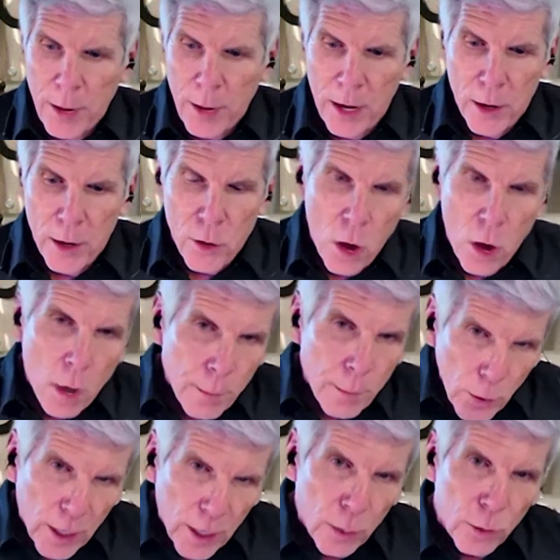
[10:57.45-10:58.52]
but
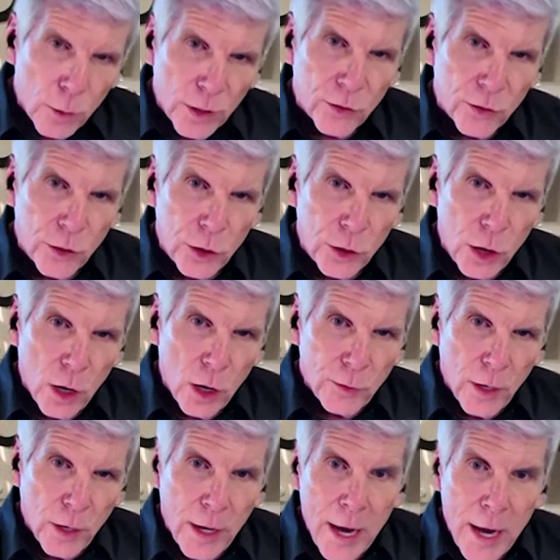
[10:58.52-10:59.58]
not bringing risk to the
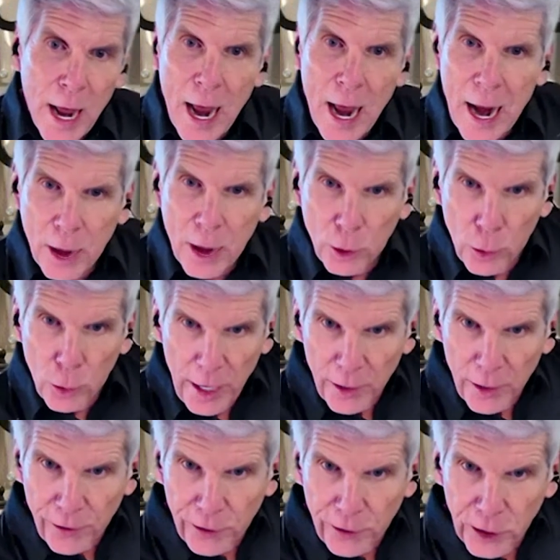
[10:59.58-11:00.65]
job site and
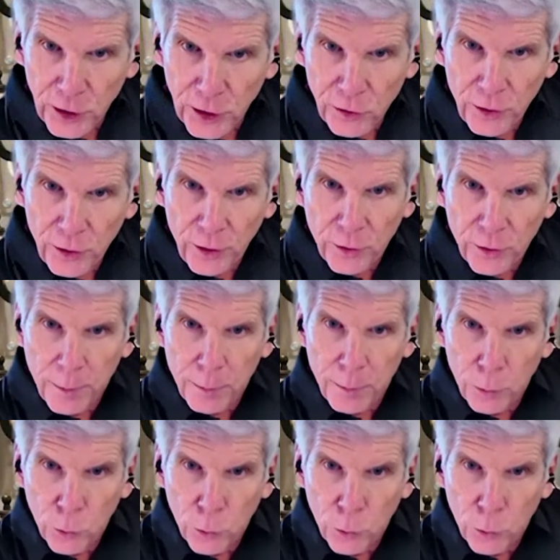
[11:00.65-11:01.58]
creating efficiencies that